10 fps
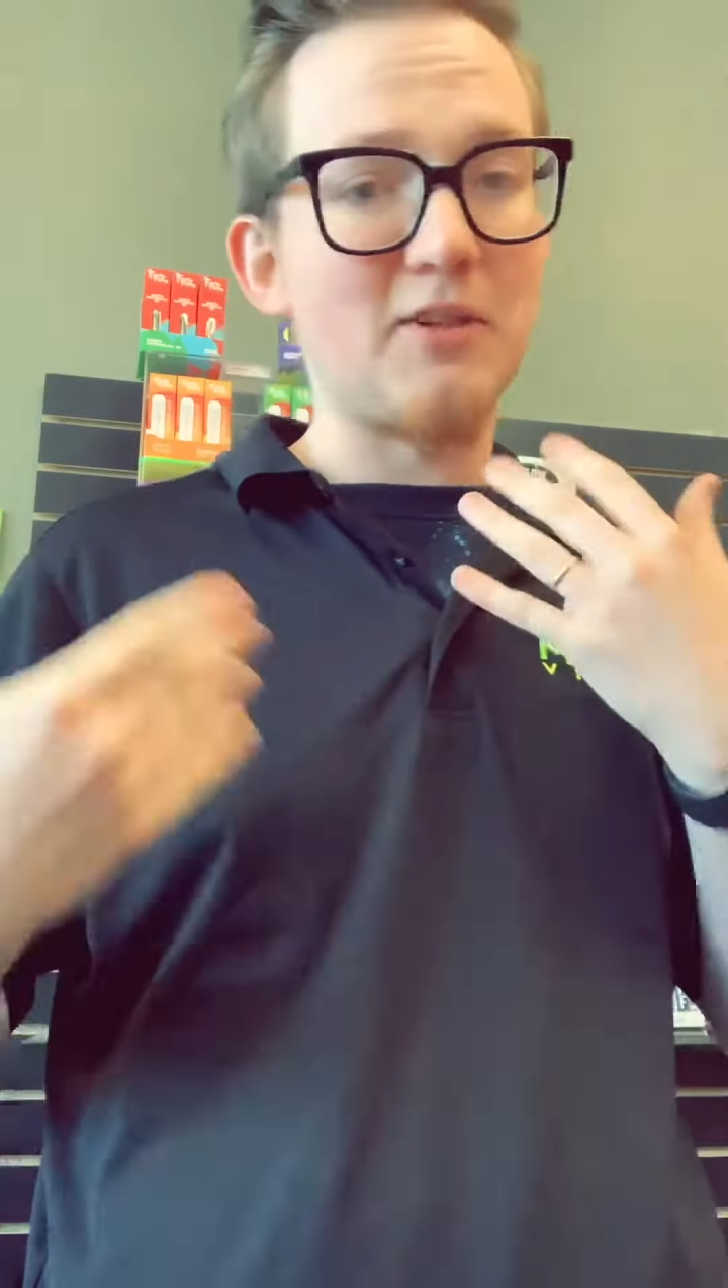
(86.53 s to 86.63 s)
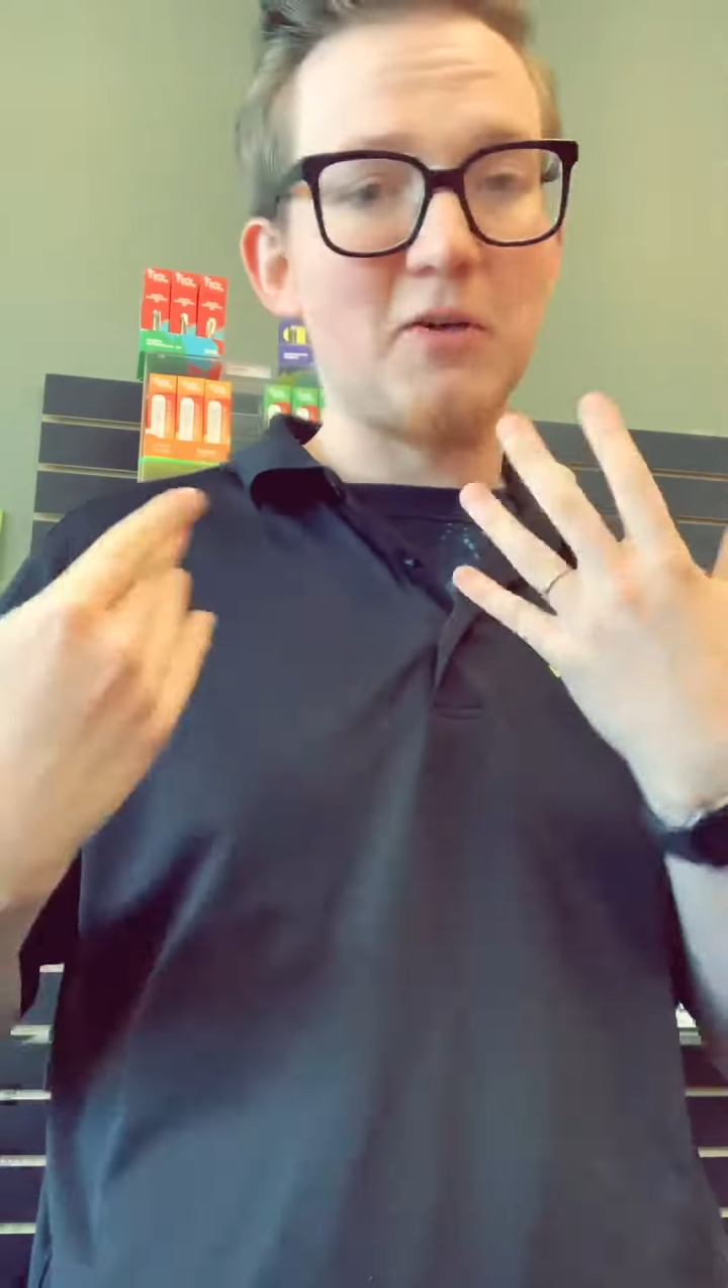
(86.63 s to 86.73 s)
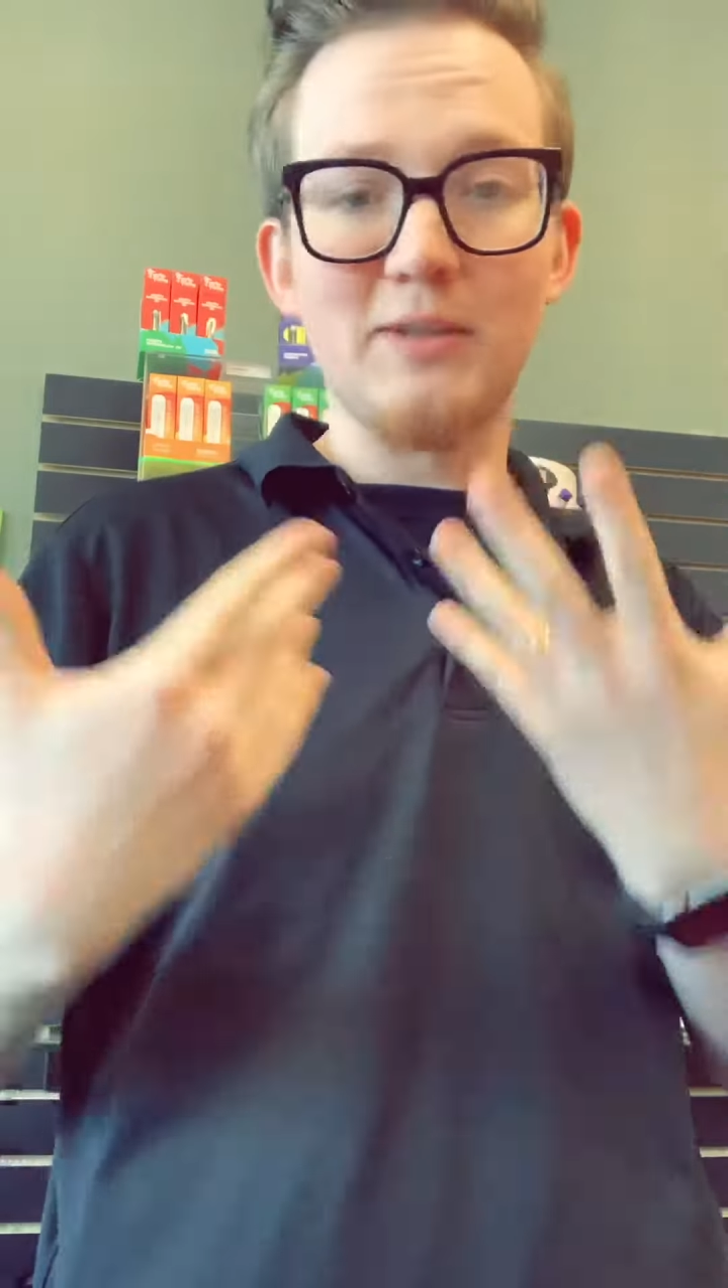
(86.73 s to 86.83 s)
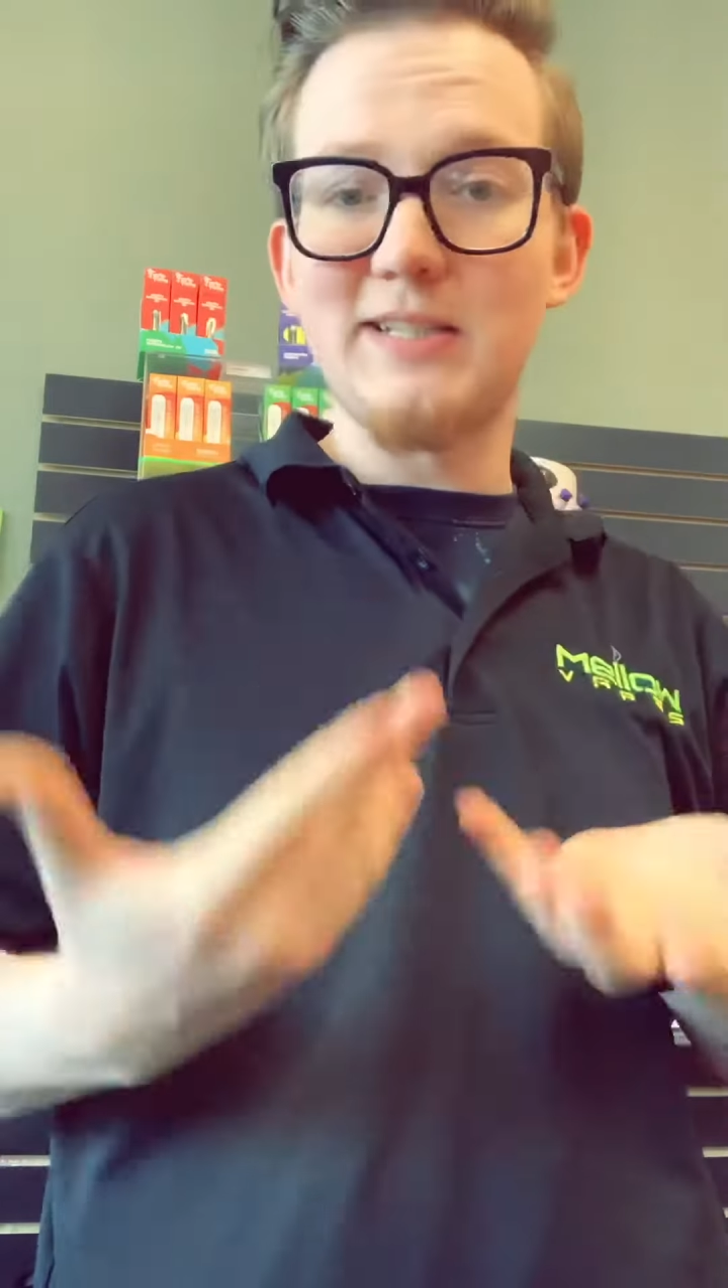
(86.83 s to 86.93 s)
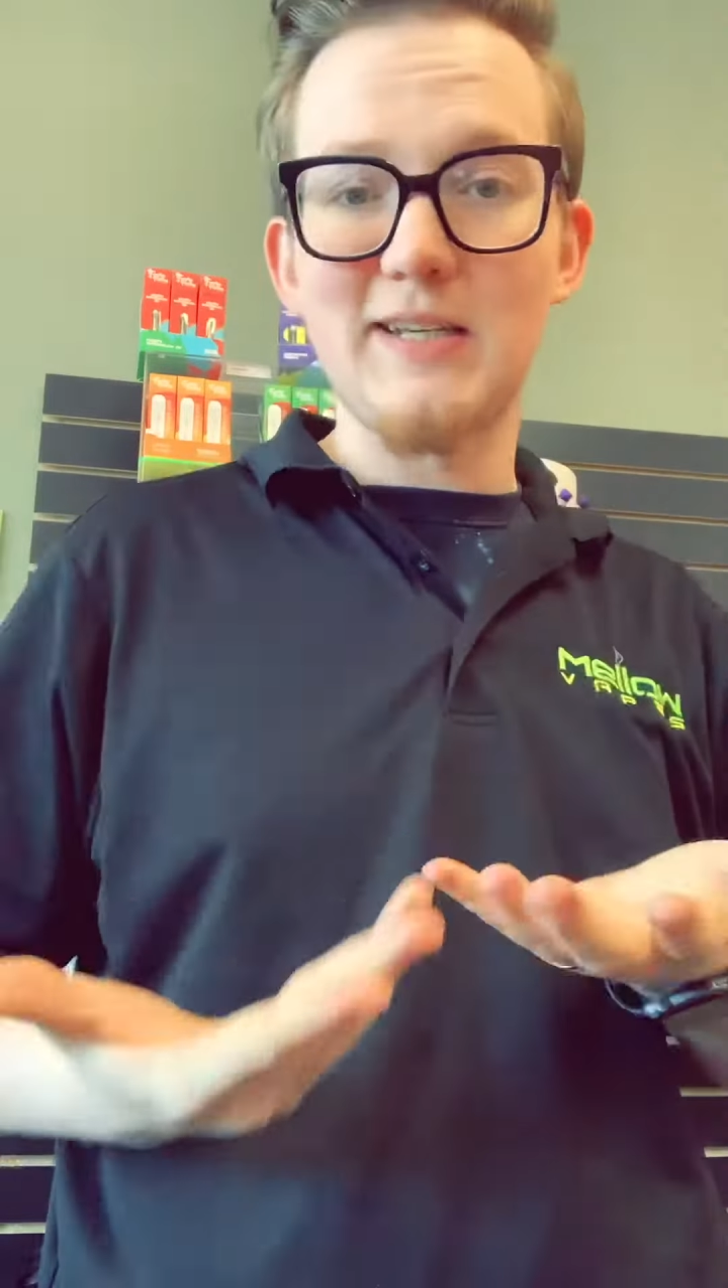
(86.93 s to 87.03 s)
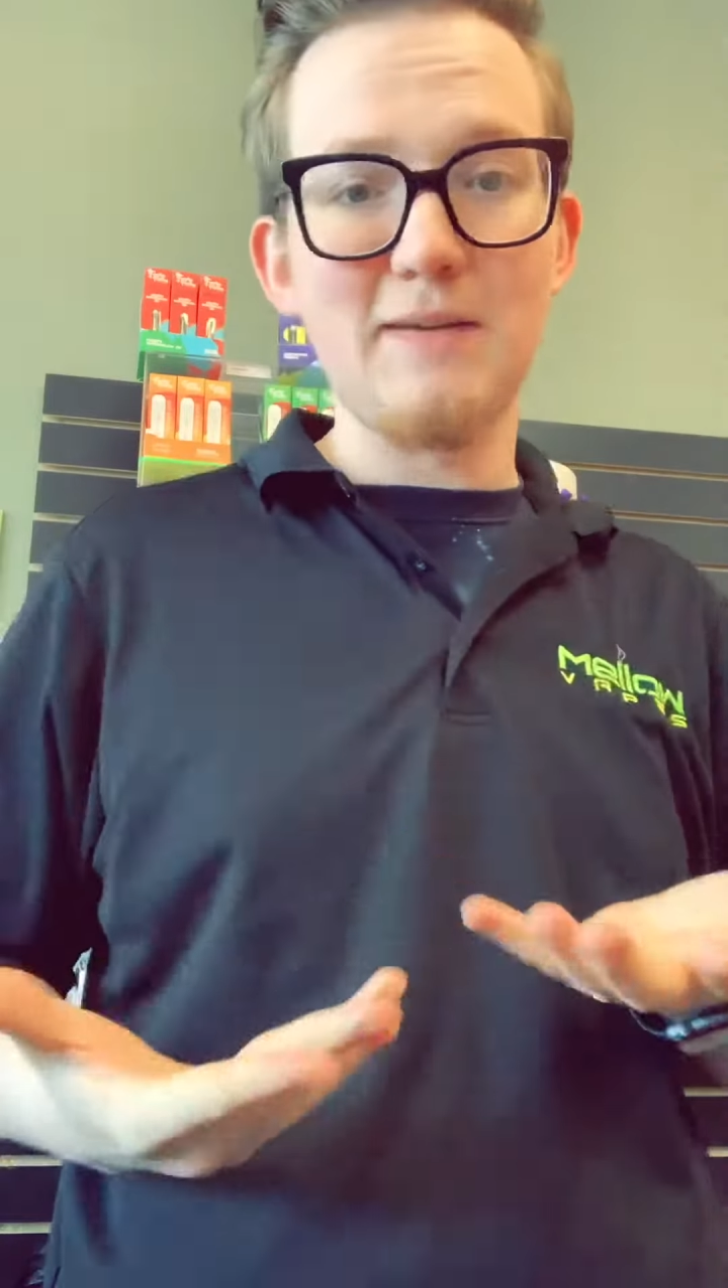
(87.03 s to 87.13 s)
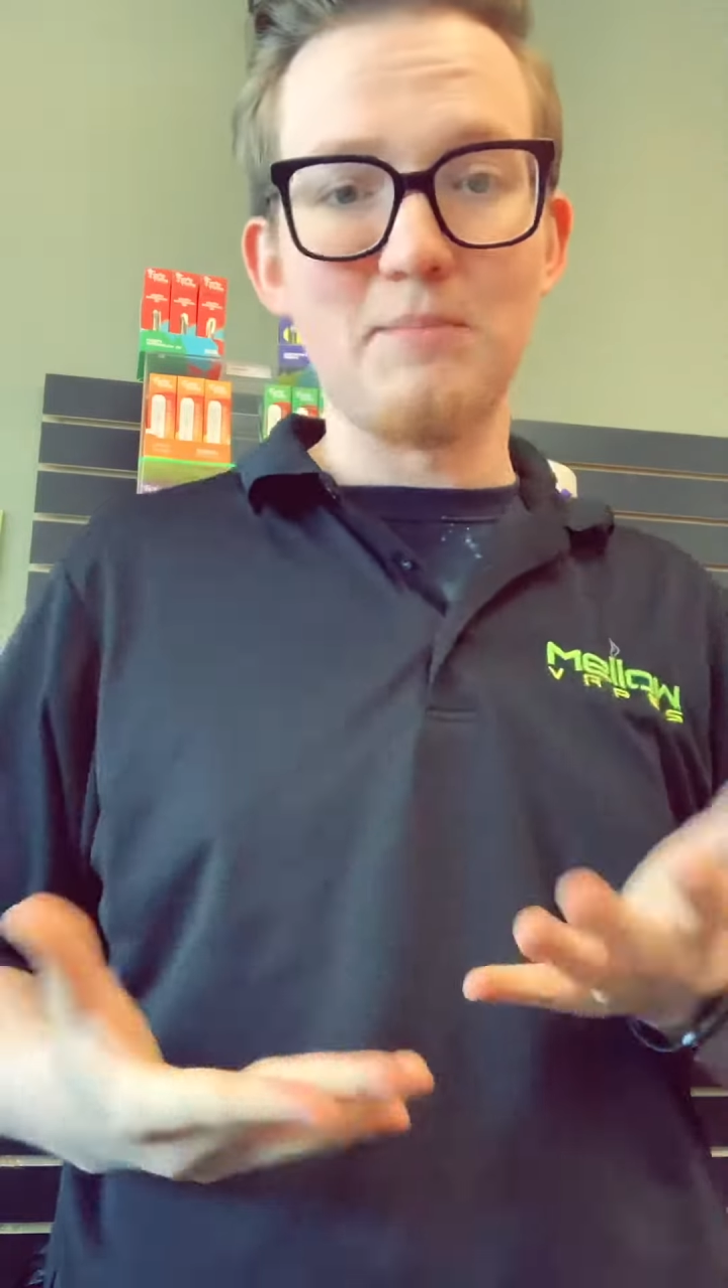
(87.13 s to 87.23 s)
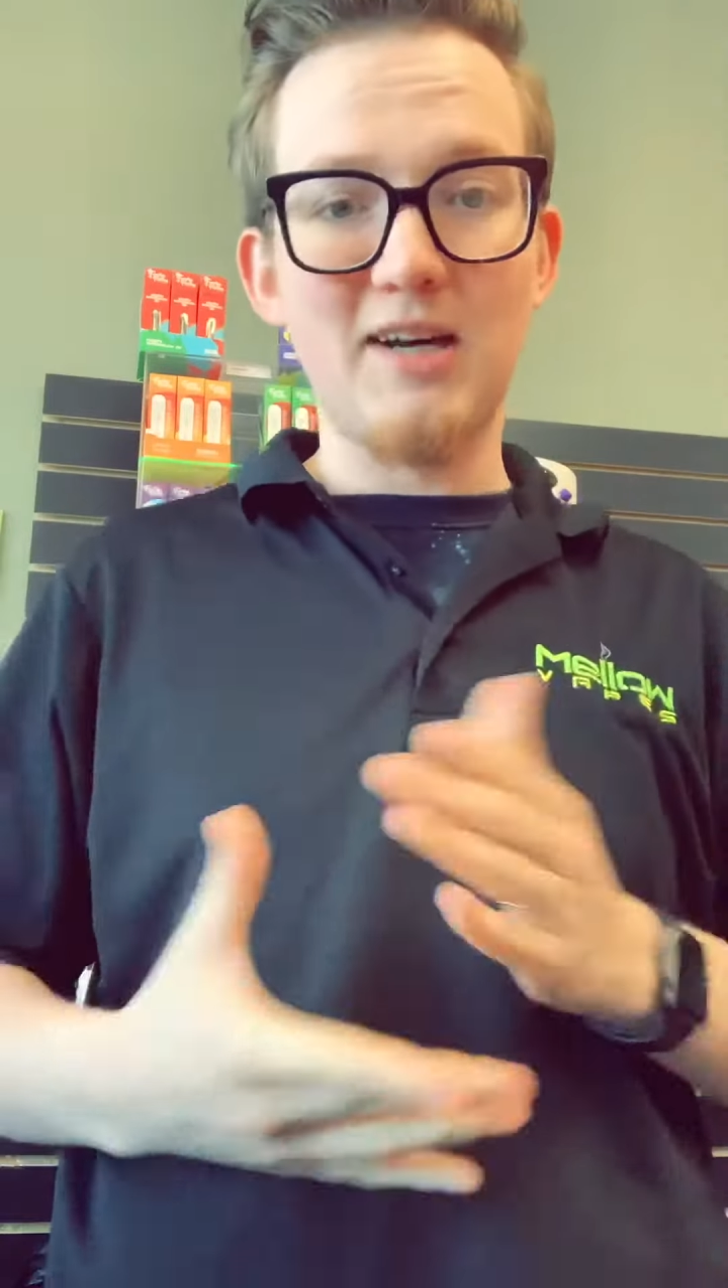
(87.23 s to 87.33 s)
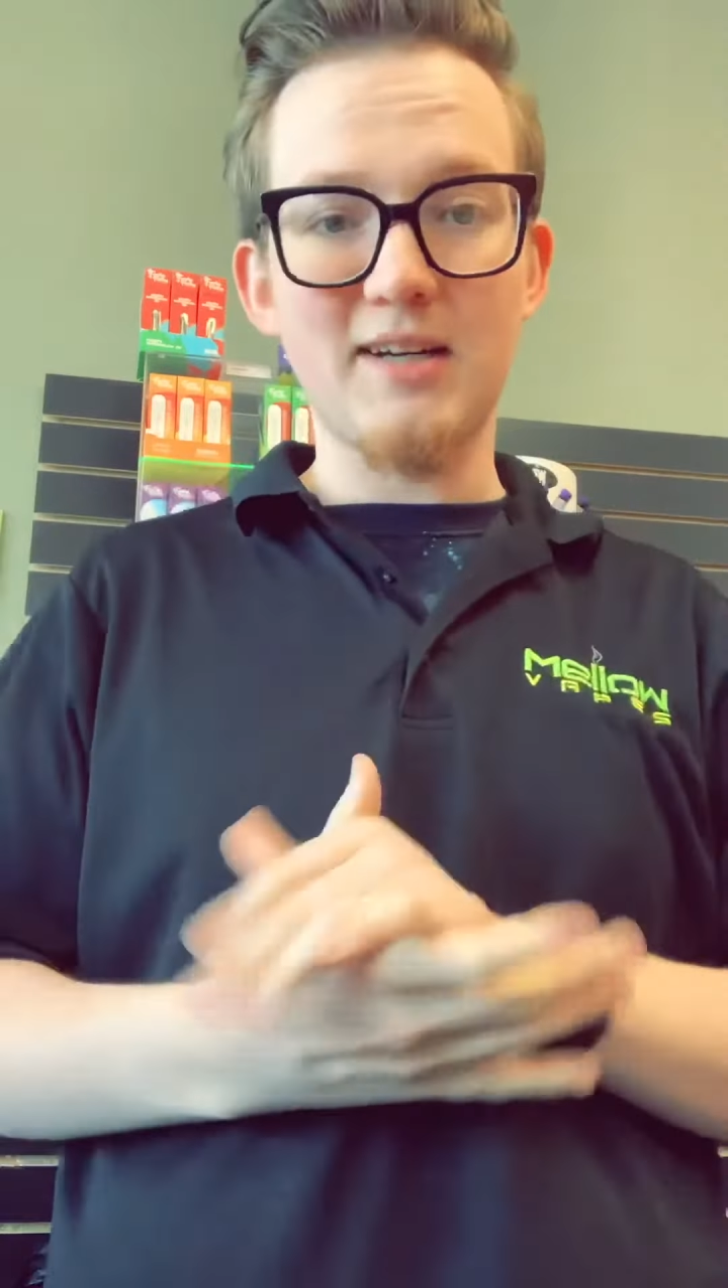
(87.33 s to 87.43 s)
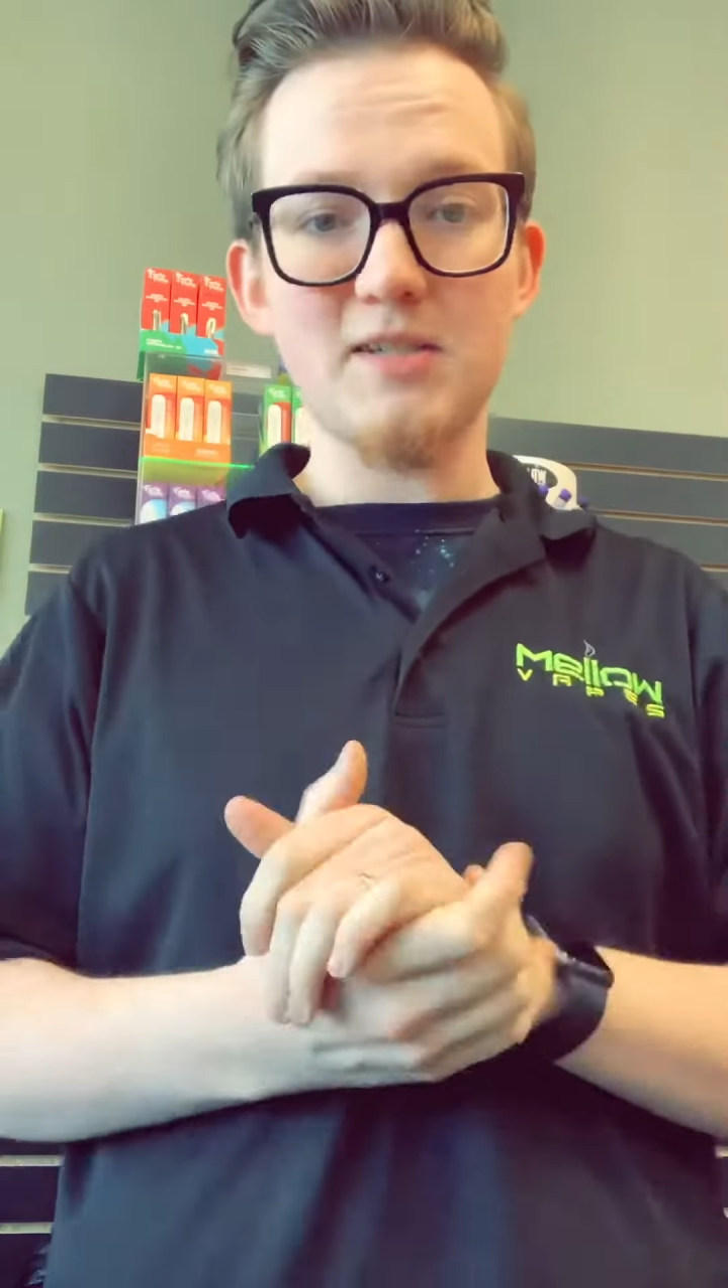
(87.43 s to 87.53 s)
They're only 10
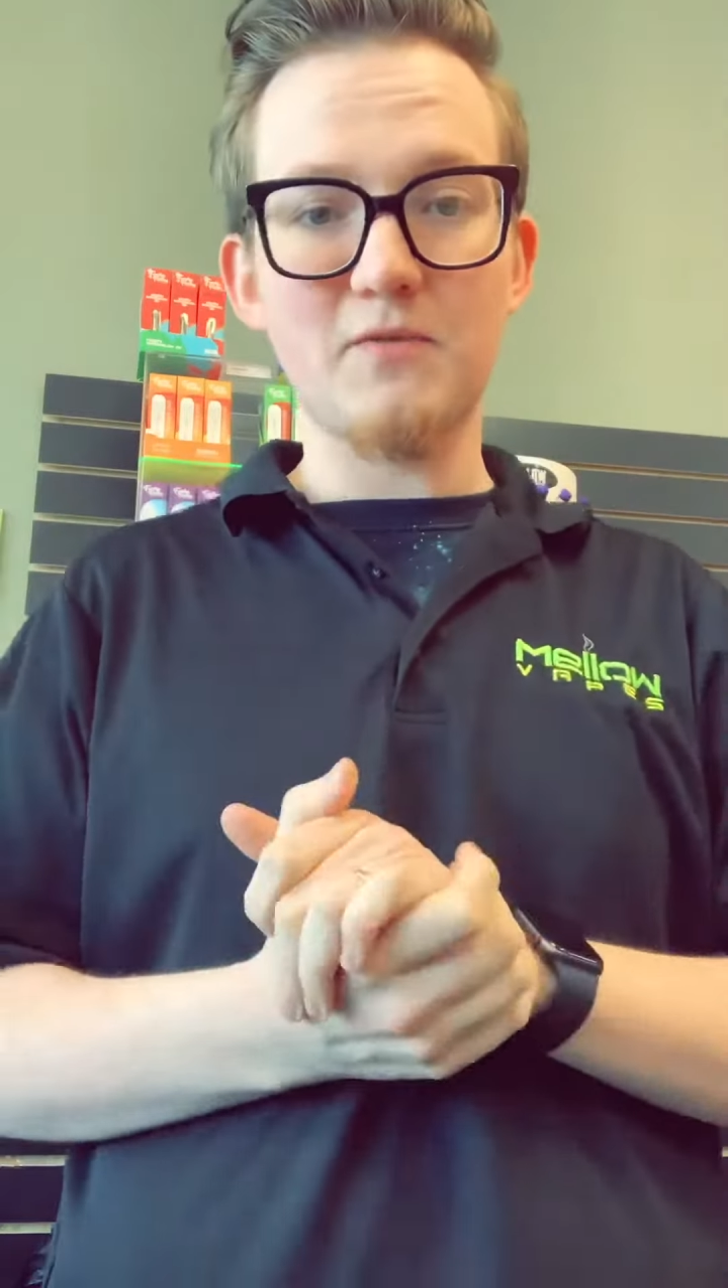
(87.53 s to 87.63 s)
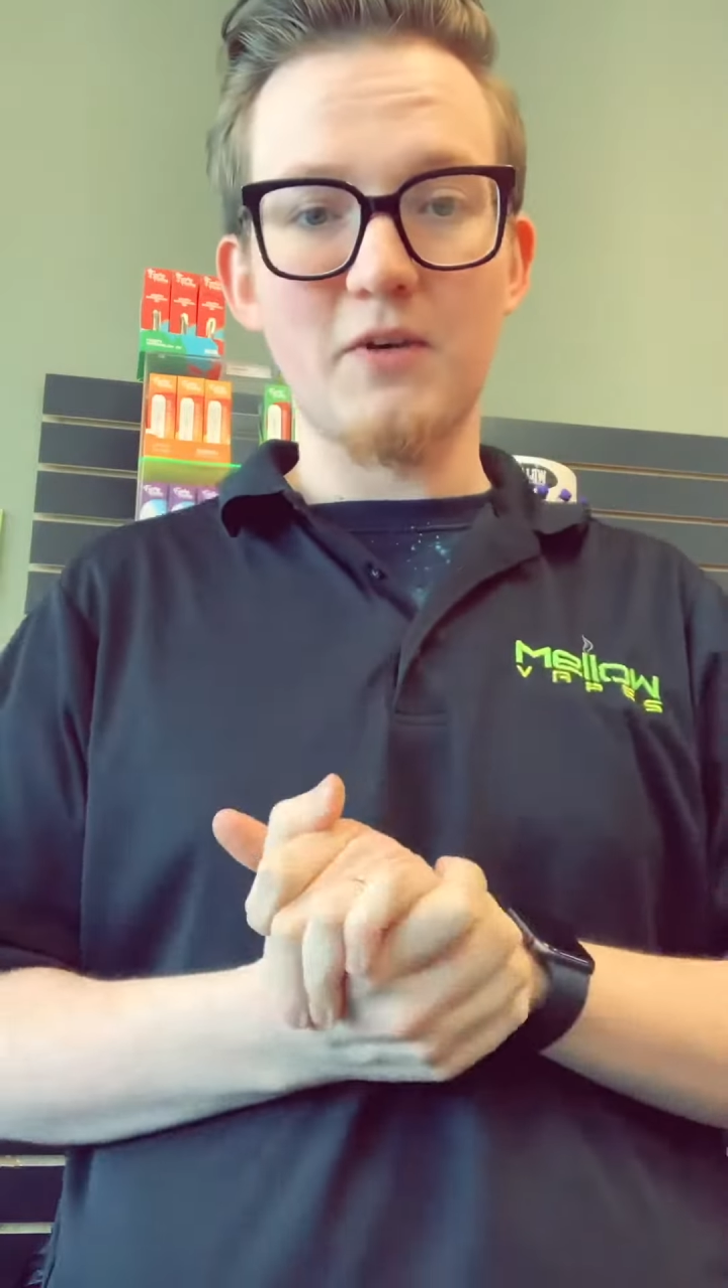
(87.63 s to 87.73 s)
bucks